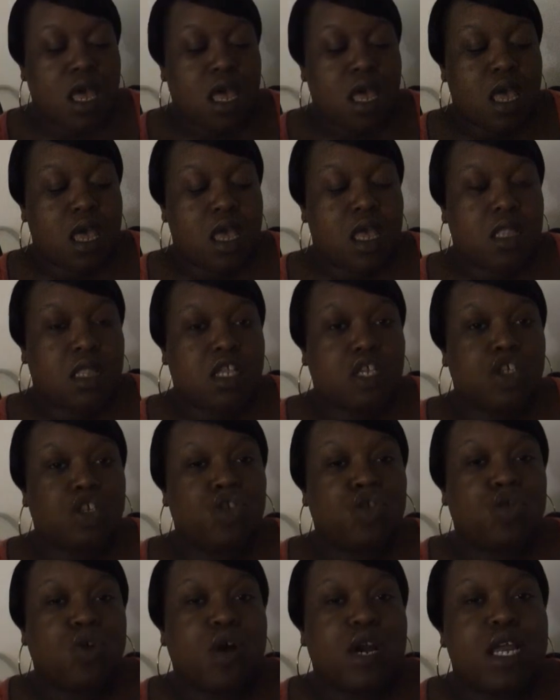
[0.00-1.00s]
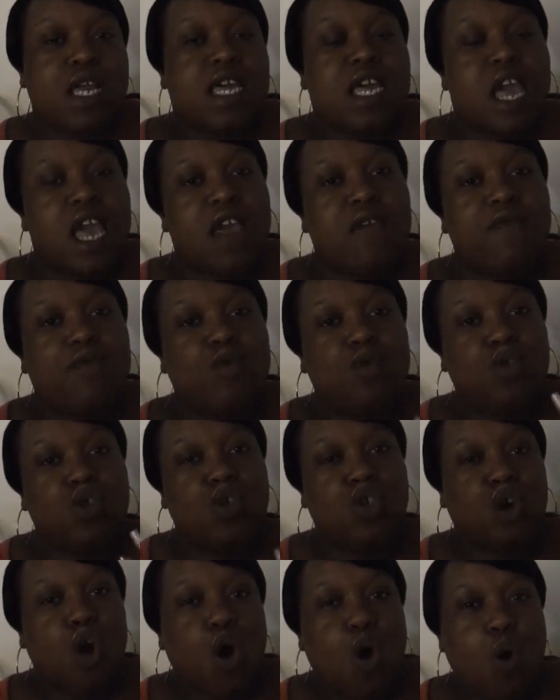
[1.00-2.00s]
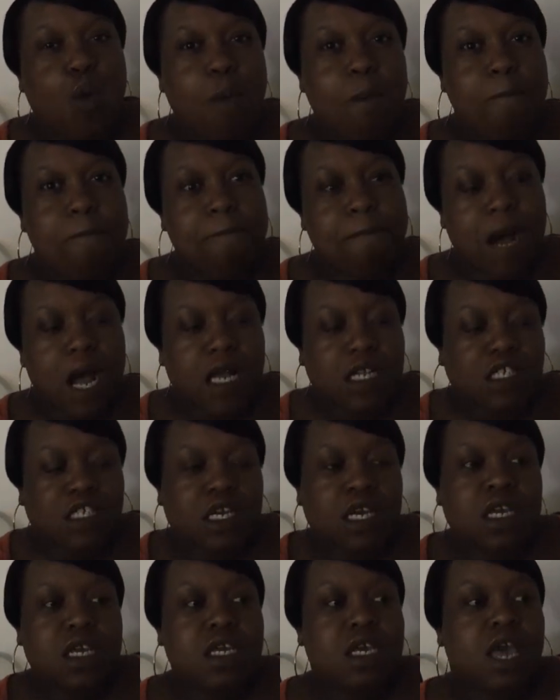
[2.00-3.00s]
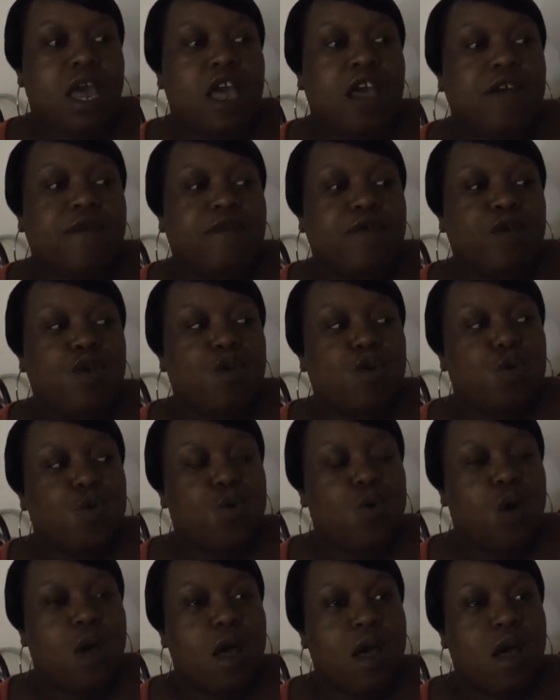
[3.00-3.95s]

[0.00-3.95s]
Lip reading: This story gave you so much. It gave you